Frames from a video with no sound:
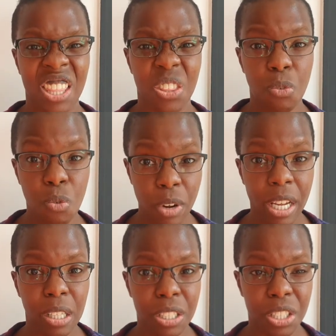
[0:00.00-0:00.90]
the
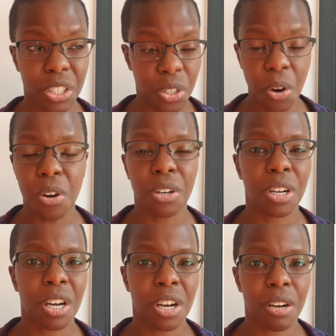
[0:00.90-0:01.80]
real start
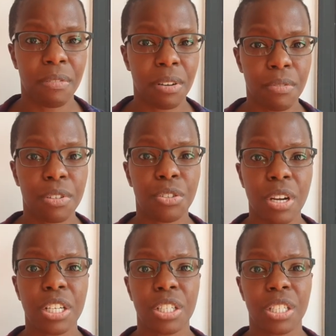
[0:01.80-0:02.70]
of their
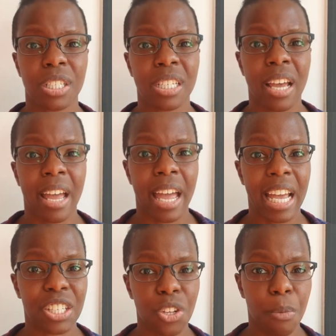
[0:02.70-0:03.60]
frustrations
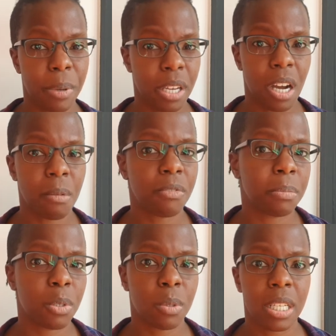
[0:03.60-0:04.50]
is not being
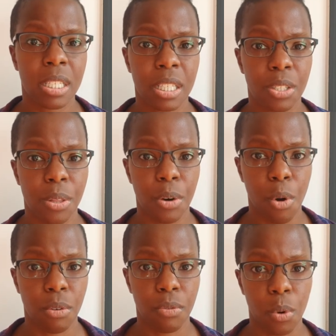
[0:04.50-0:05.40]
comfortable with listening to their
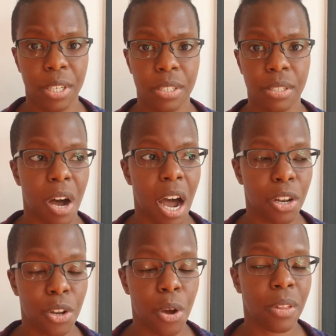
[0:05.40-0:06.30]
own voice. I
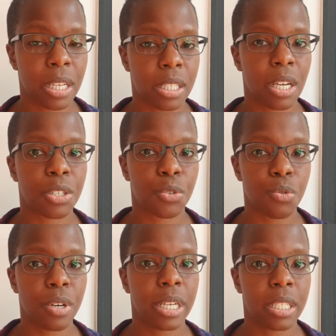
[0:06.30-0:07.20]
know that sounds
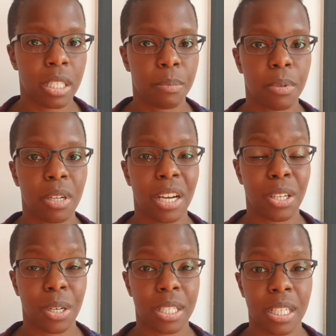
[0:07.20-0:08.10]
really simple, I
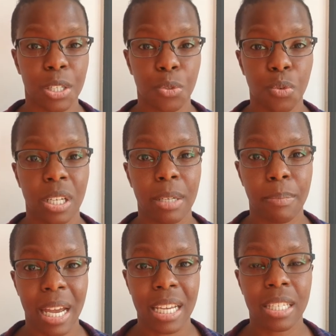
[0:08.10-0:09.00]
know that sounds really
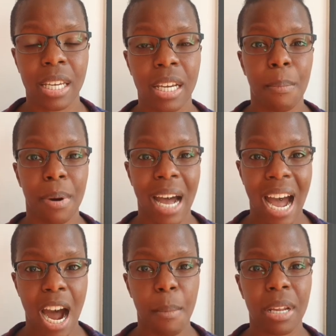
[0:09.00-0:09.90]
basic, but
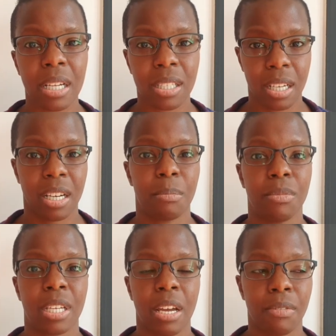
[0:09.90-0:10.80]
how many
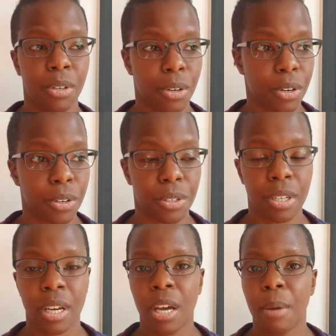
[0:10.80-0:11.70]
times have you heard
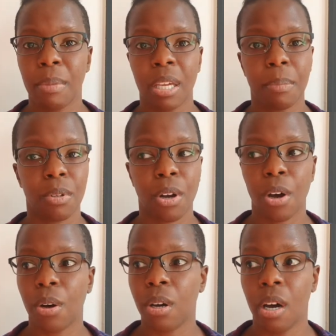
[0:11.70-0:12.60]
people
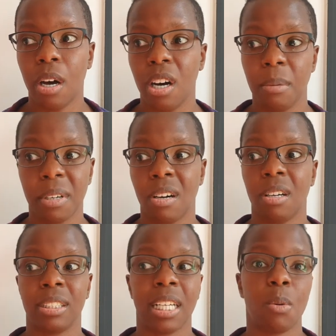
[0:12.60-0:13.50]
go, "Oh my God,
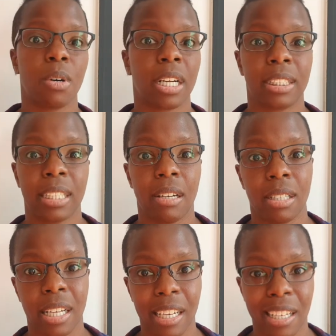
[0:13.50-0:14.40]
is that what I sound
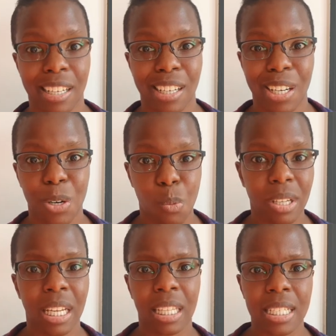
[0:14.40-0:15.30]
like?"
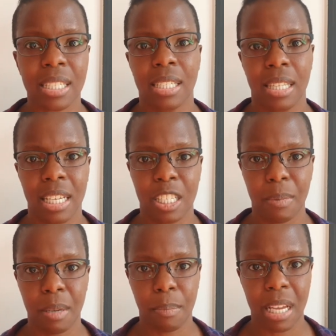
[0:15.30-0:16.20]
when they listen to things
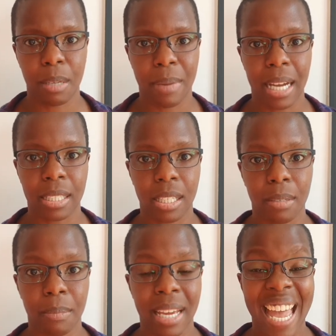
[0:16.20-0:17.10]
being played back to
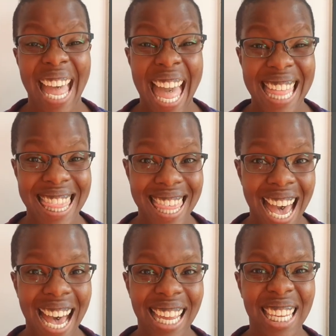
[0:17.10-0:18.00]
them? And
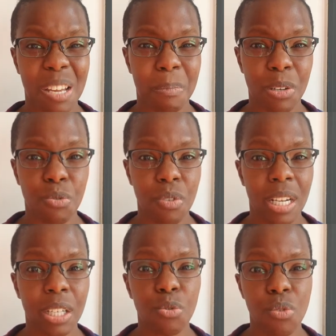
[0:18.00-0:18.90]
that can be
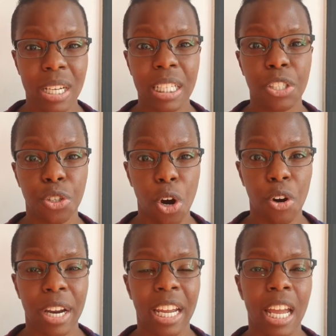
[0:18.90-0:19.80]
really, really
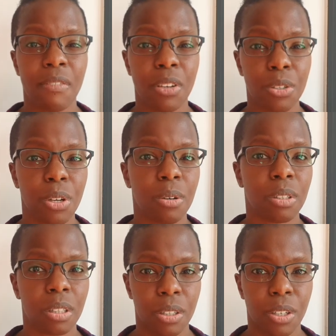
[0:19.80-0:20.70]
jarring if you don't
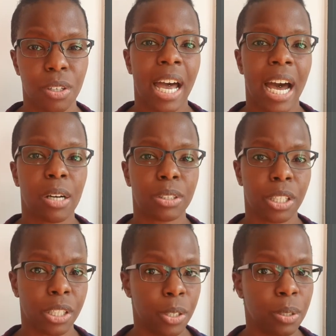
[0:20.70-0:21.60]
learn how to
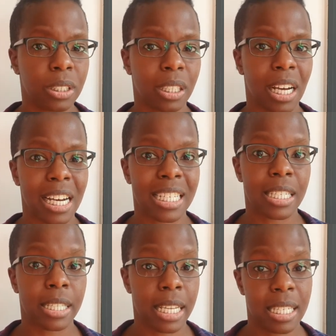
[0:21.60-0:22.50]

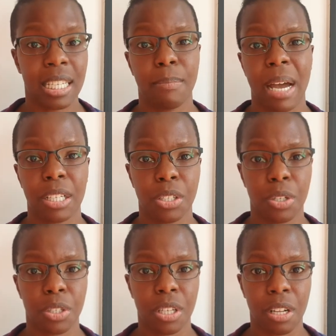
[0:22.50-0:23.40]
utilize listening back to
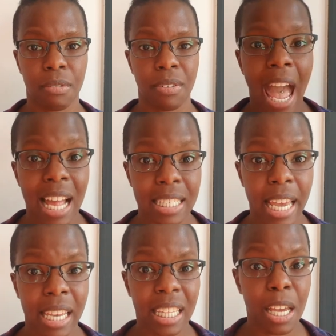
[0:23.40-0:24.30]
yourself and taking the